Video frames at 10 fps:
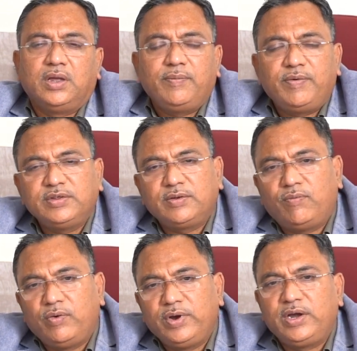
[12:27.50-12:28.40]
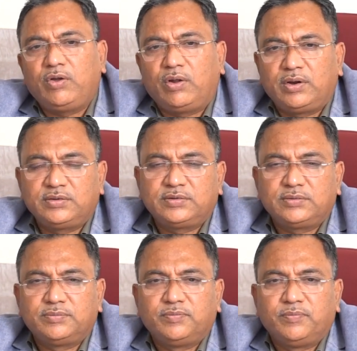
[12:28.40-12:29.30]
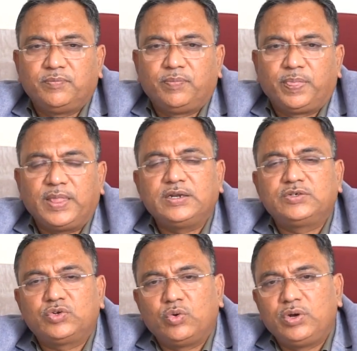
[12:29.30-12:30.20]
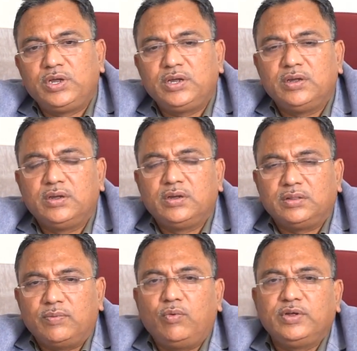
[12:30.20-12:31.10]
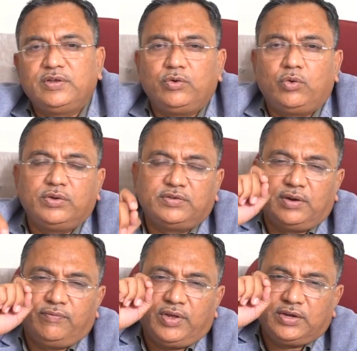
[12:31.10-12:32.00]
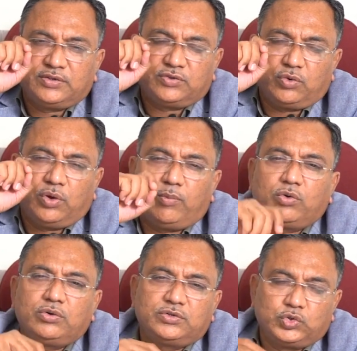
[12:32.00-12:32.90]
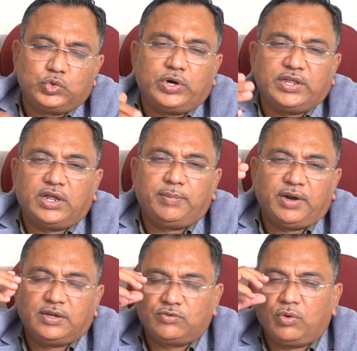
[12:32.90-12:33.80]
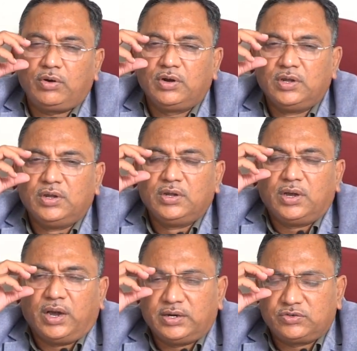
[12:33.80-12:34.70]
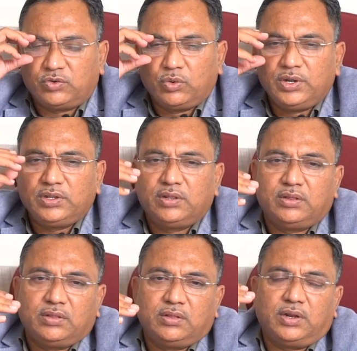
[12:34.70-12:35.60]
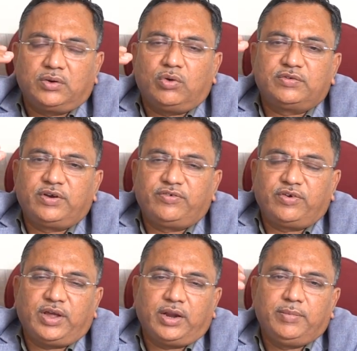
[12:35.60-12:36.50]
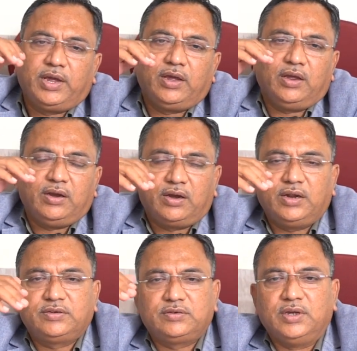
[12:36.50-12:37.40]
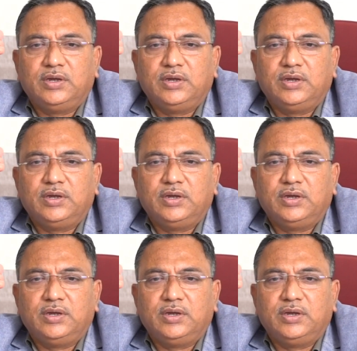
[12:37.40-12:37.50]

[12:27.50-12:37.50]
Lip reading: If it is a food intolerance, then slowly the food is introduced in a very slow amount, SOTI therapy it is called, and slowly that concentration can be increased